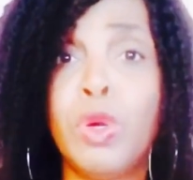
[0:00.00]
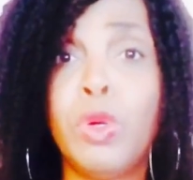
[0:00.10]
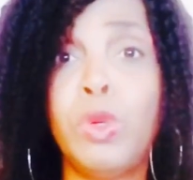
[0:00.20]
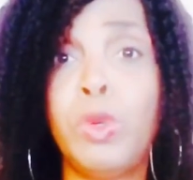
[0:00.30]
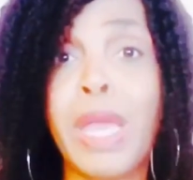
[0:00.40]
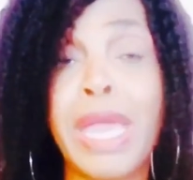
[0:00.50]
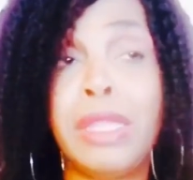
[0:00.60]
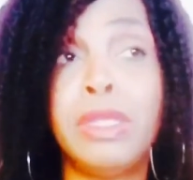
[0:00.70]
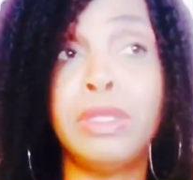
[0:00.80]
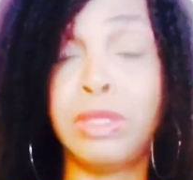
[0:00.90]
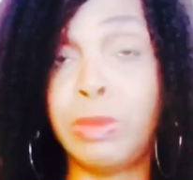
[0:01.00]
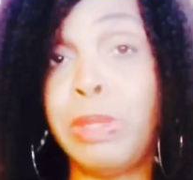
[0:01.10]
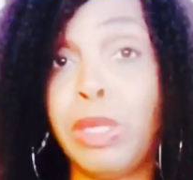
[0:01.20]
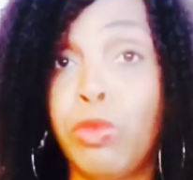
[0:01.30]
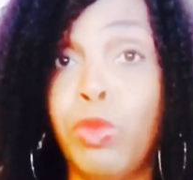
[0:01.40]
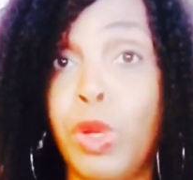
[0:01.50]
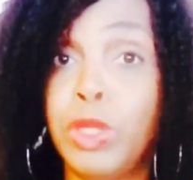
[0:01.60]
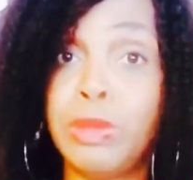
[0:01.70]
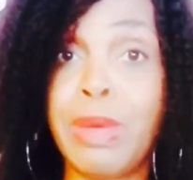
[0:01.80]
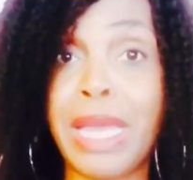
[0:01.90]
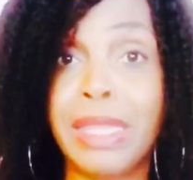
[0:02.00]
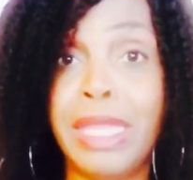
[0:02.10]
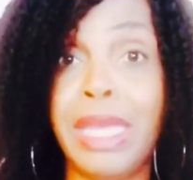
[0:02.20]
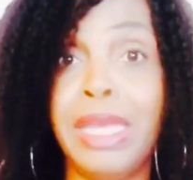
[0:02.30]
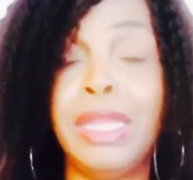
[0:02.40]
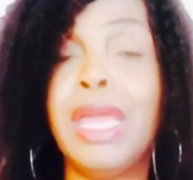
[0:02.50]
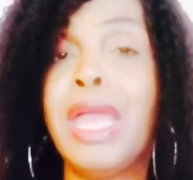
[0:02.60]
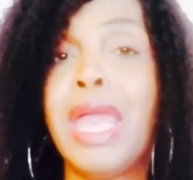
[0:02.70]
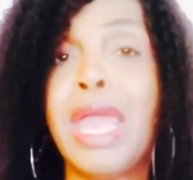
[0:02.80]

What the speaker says: who had the speaking roles back then,